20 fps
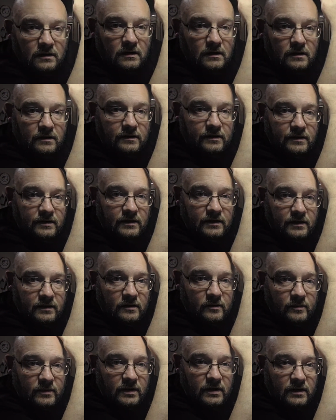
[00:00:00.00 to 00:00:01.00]
you getting gear
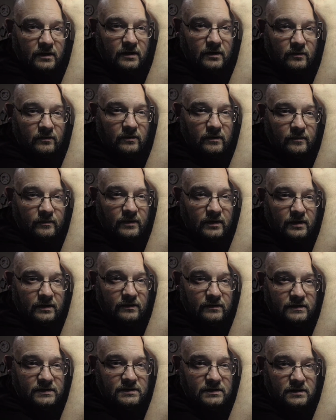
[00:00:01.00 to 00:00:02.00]
making, and what made
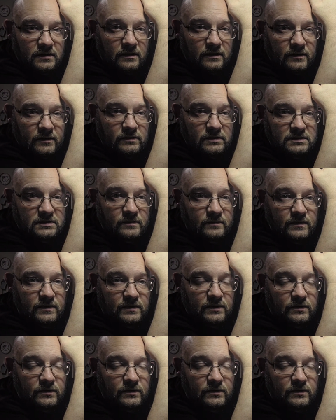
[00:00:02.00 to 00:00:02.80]
you decide it was something you